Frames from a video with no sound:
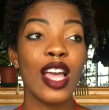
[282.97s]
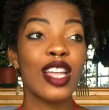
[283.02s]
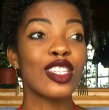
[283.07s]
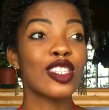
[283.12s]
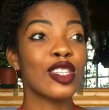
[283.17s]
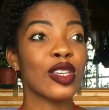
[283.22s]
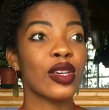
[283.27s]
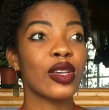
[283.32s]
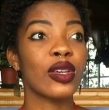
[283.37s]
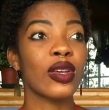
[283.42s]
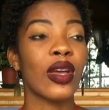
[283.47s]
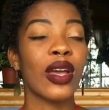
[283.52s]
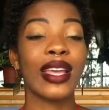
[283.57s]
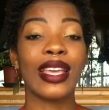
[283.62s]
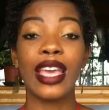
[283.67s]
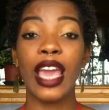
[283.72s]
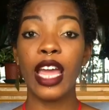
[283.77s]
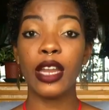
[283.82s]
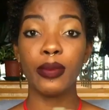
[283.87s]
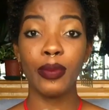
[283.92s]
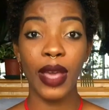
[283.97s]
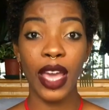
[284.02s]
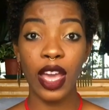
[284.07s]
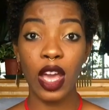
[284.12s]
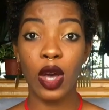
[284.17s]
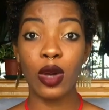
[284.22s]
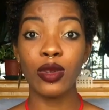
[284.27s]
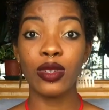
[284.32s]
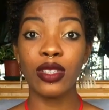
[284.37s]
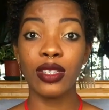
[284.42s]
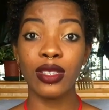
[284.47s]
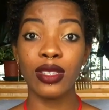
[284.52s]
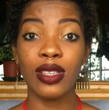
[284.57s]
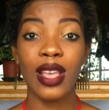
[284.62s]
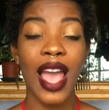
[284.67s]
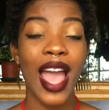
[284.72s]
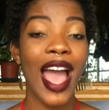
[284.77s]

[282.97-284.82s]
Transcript: to get payouts